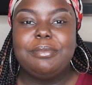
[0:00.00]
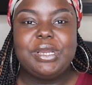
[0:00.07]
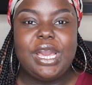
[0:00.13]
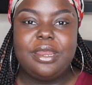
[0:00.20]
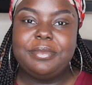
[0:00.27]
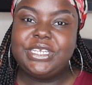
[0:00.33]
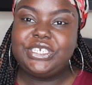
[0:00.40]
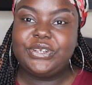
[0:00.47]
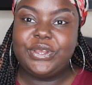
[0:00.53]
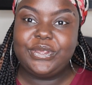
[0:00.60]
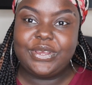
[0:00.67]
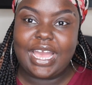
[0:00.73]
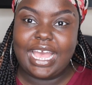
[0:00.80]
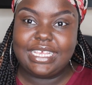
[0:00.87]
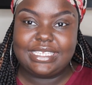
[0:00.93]
going to be showing
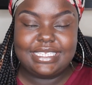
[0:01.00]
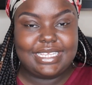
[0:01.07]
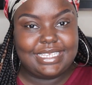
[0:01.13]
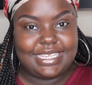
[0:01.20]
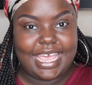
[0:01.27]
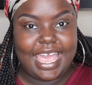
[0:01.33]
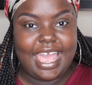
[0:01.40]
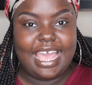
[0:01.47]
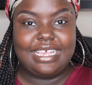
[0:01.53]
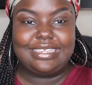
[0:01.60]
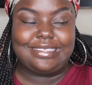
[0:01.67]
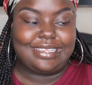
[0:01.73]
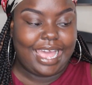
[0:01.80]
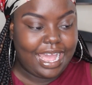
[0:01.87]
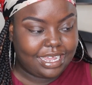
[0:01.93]
you guys today
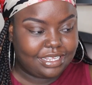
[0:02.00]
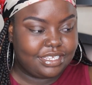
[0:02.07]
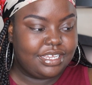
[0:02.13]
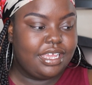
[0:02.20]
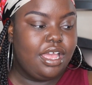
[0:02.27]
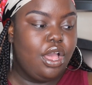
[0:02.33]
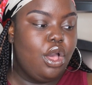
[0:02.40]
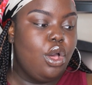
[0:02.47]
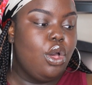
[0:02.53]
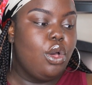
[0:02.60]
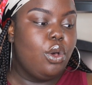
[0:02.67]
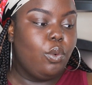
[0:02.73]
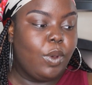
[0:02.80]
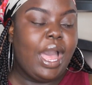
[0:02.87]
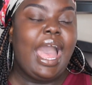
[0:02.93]
exactly
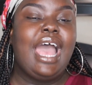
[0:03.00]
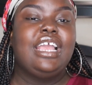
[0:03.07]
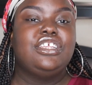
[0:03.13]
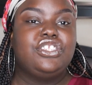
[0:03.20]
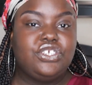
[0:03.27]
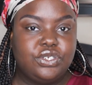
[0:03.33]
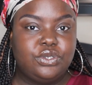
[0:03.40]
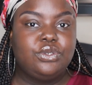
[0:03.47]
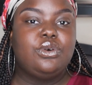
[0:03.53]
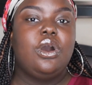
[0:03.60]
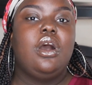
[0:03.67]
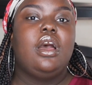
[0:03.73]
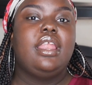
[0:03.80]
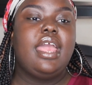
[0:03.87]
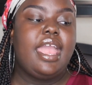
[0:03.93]
what I do
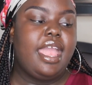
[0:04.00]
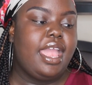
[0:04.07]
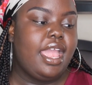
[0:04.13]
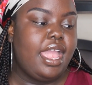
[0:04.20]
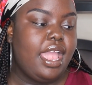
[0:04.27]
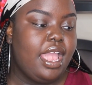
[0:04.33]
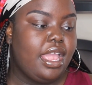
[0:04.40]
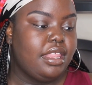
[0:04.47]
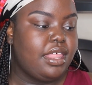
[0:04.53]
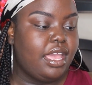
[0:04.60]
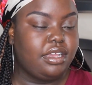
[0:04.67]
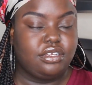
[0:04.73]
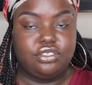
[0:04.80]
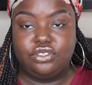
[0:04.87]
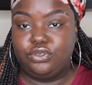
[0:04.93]
on a
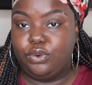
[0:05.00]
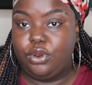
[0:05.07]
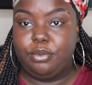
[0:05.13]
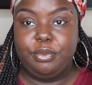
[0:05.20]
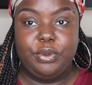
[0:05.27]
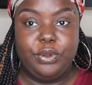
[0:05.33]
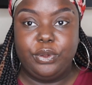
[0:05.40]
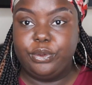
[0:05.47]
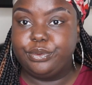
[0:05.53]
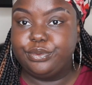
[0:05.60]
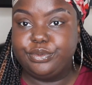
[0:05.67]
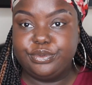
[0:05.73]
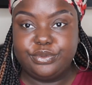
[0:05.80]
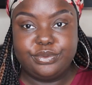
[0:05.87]
like normal